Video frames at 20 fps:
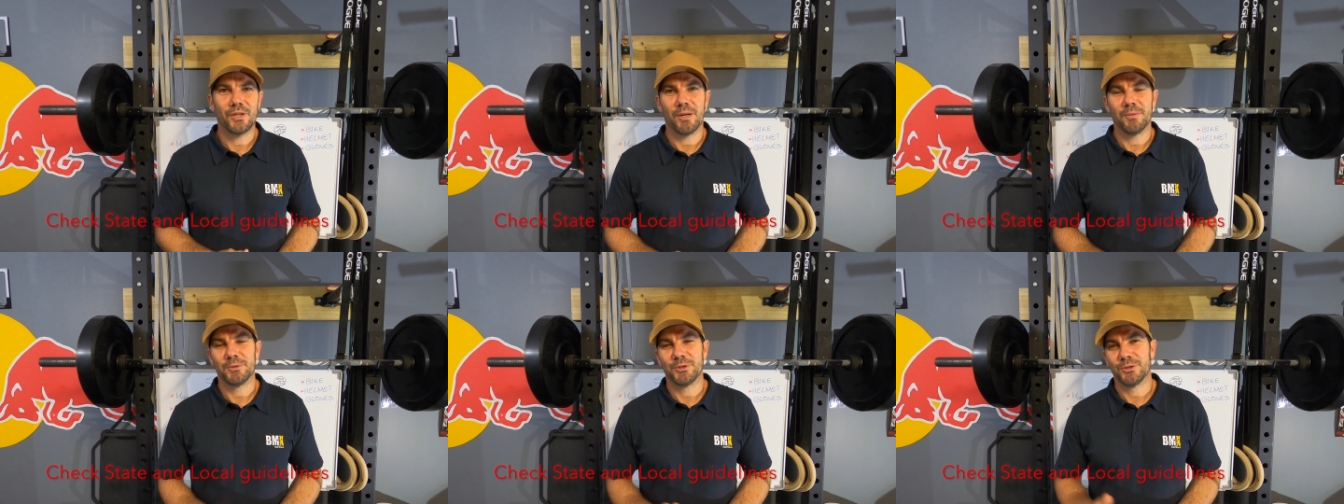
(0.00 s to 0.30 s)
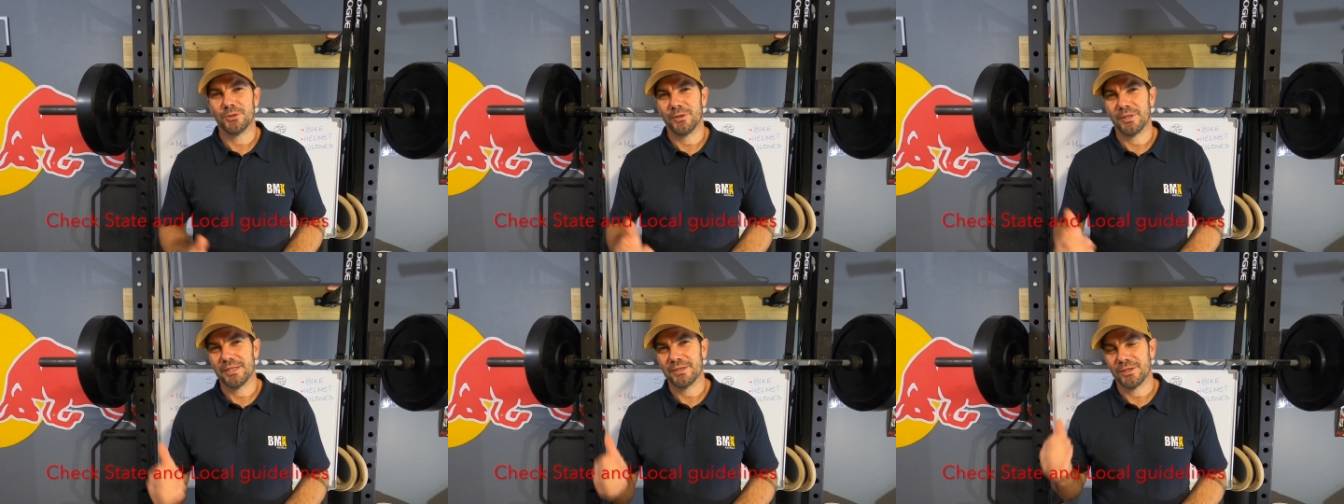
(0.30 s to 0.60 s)
I'm
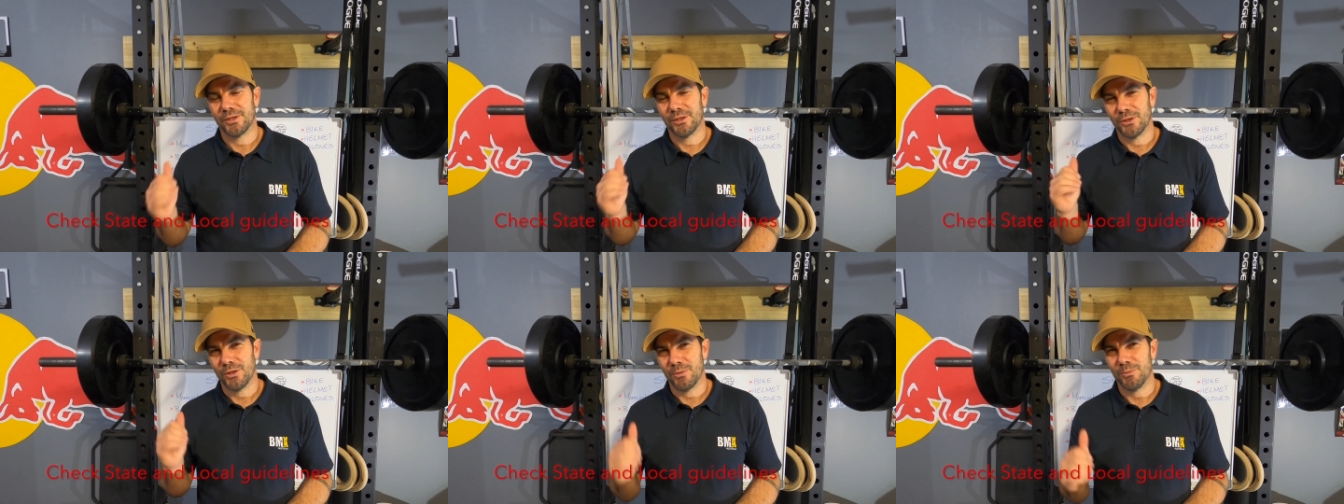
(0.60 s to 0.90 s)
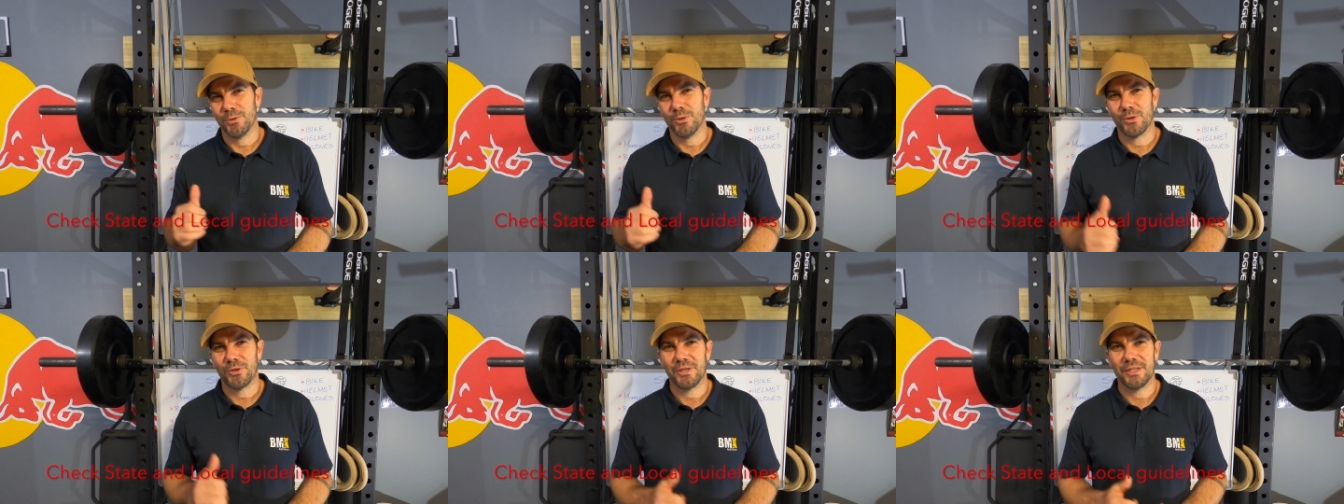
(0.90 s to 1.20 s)
sure there's a
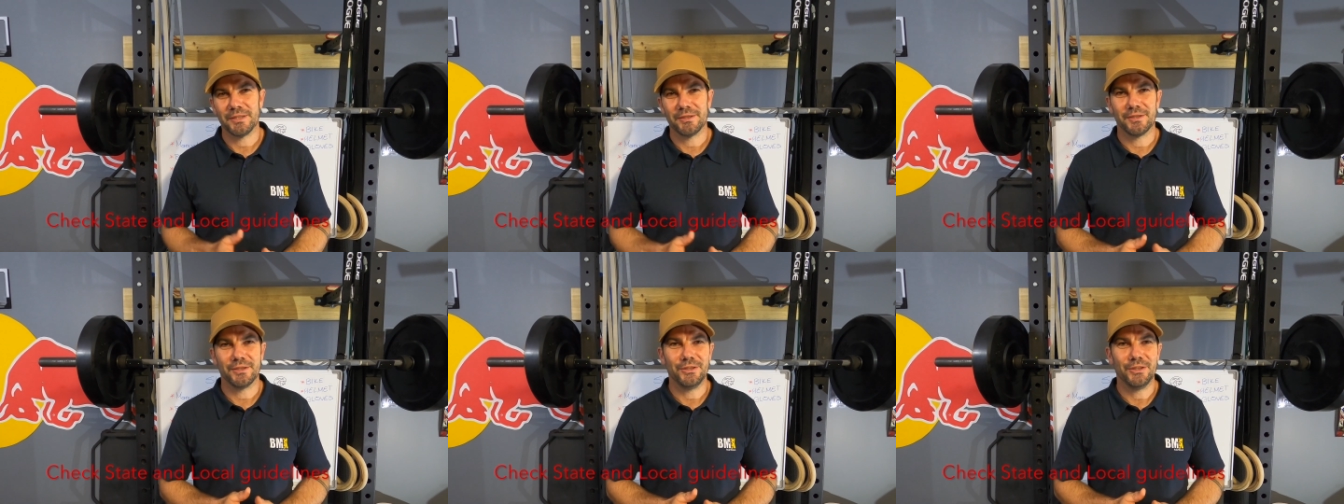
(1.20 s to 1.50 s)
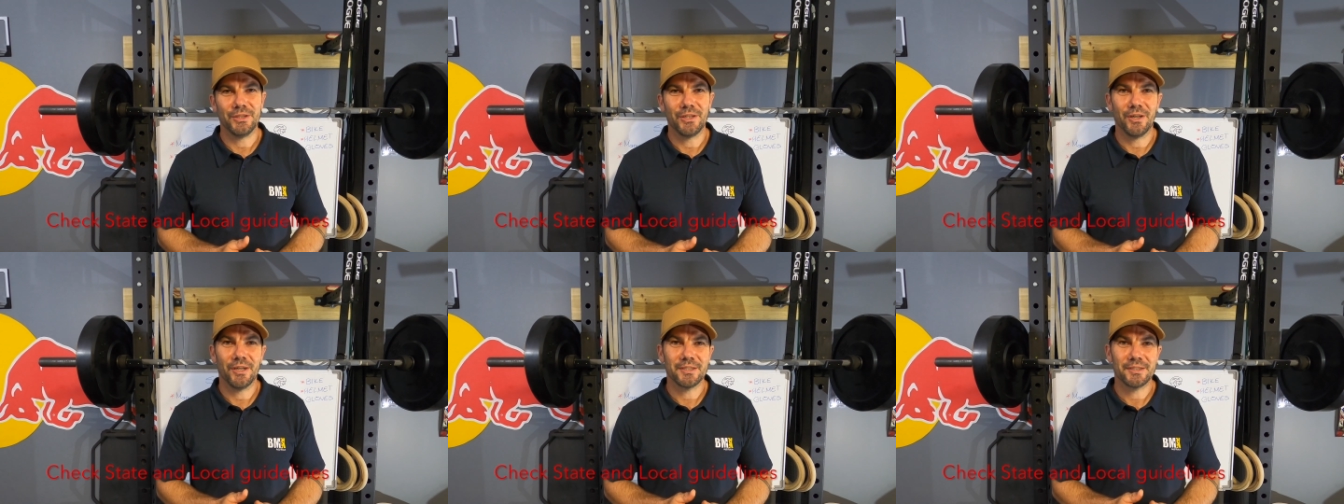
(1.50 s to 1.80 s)
lot more things that
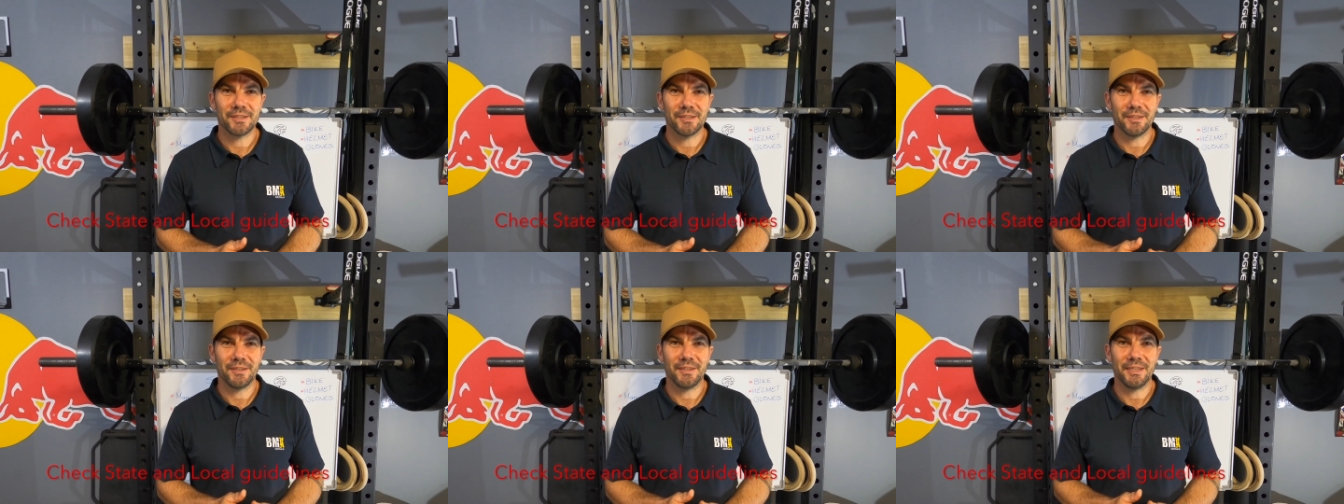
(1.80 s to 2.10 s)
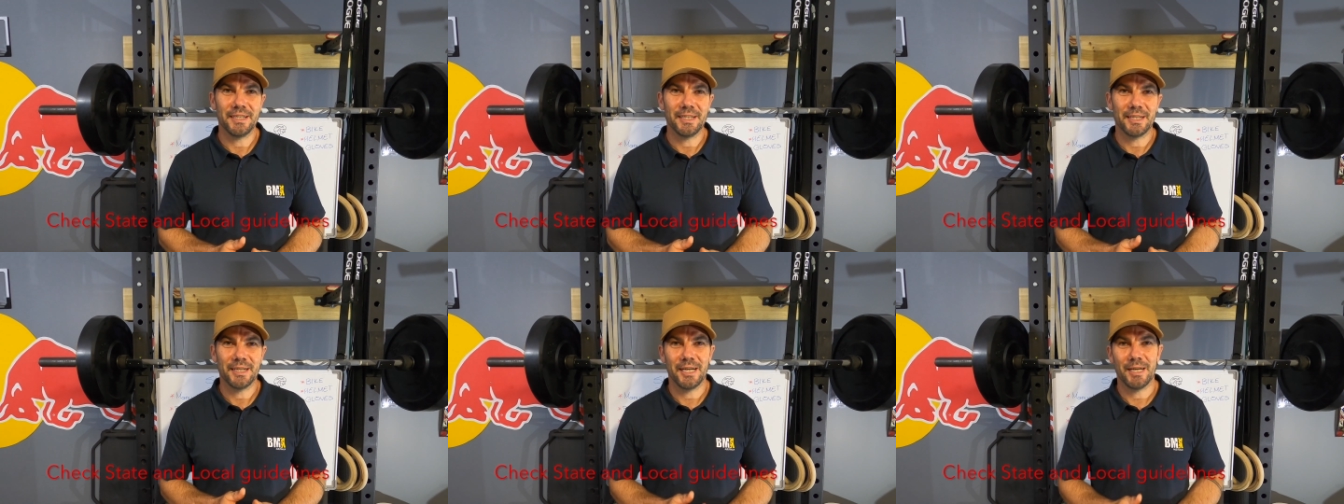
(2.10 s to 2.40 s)
you guys can
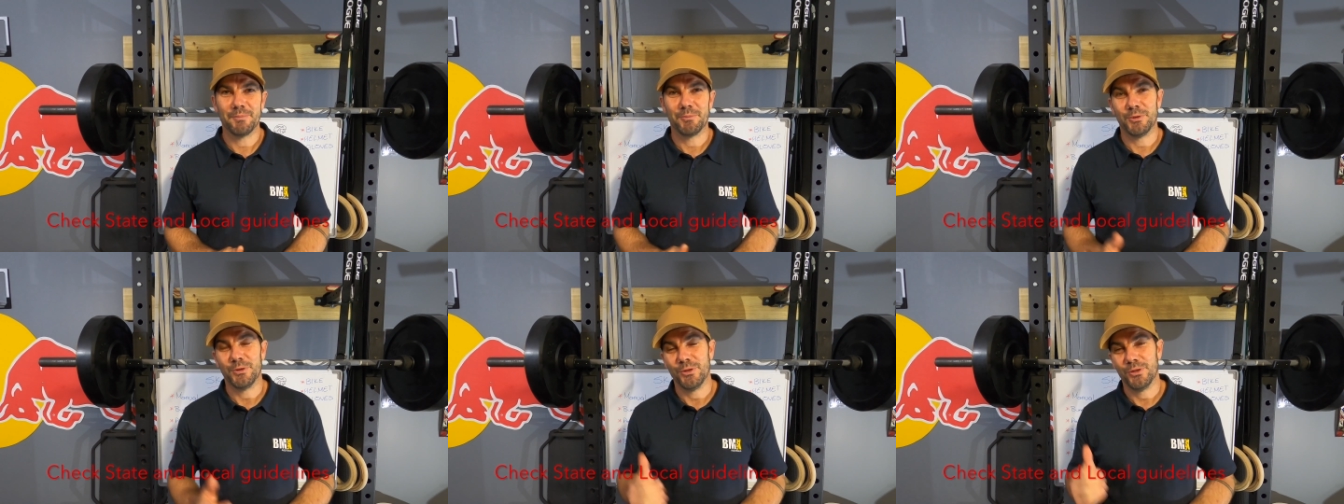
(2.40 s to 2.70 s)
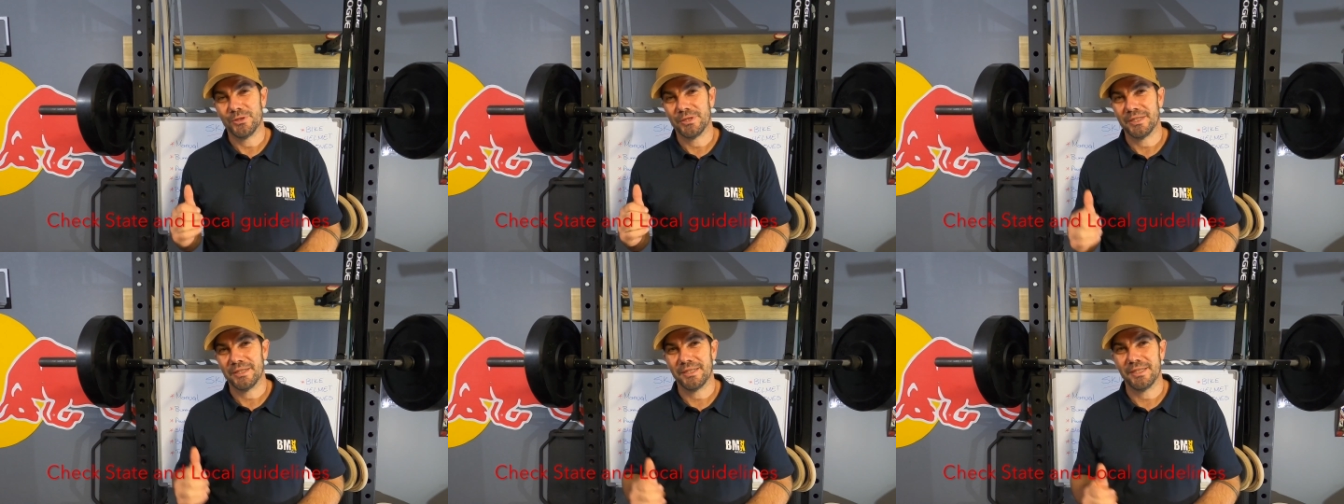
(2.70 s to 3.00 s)
think up
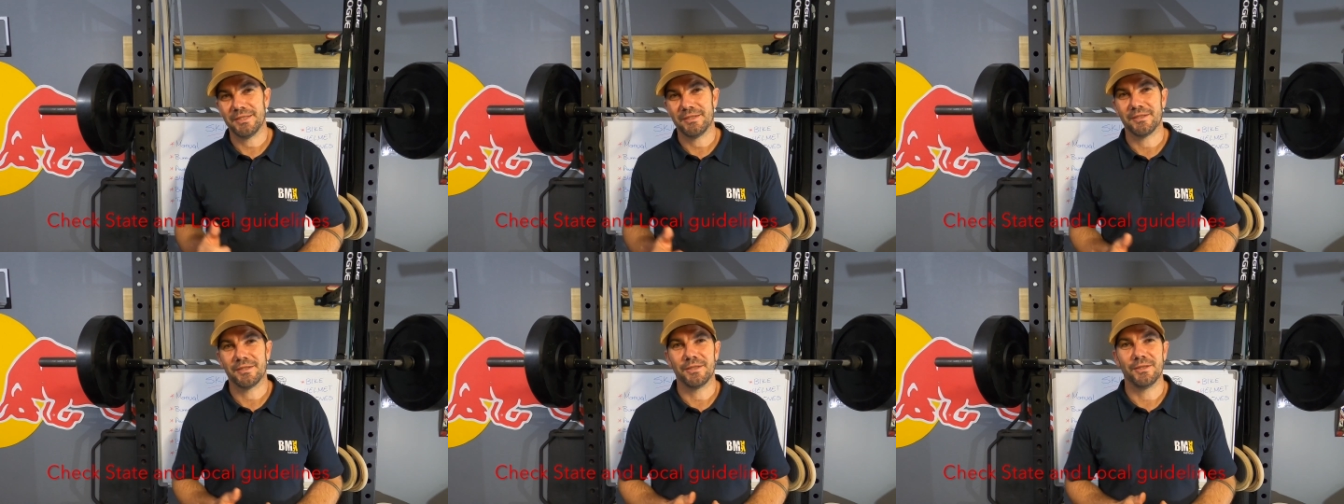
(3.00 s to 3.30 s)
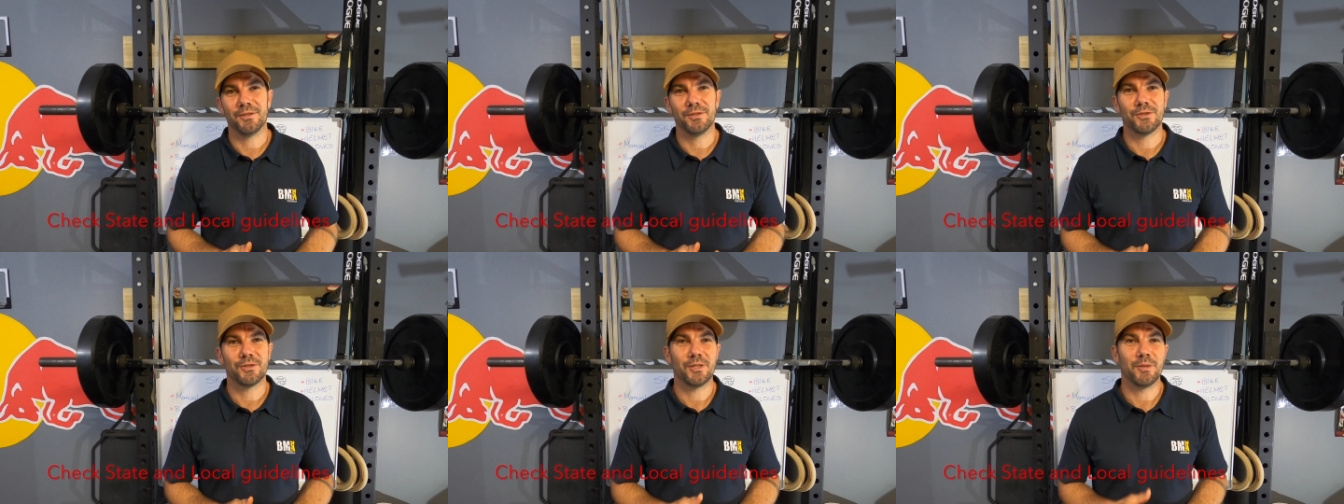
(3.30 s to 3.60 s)
using these
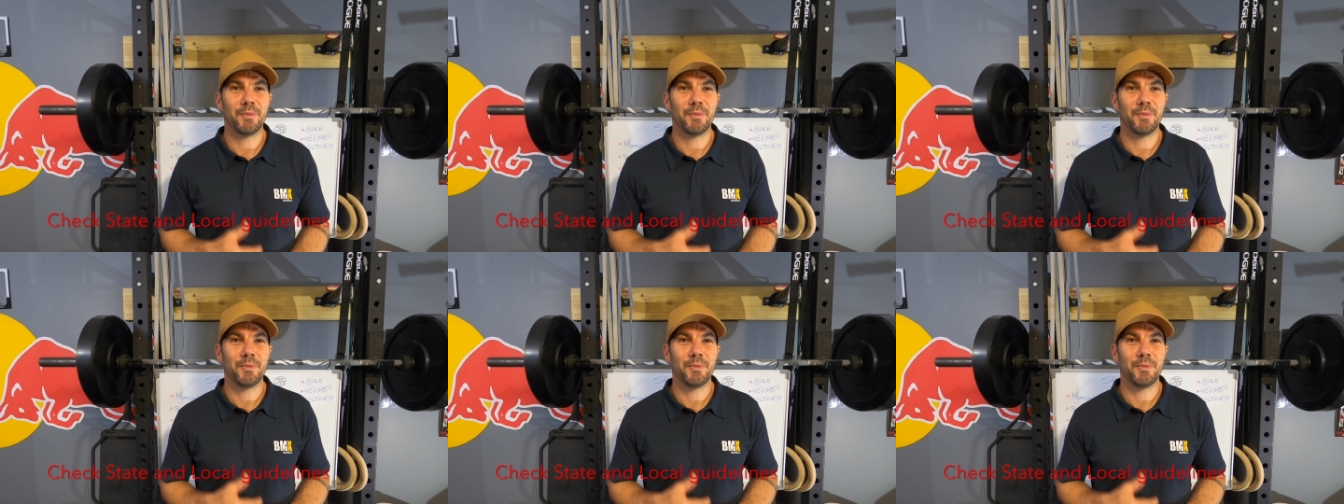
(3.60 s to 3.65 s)
skills,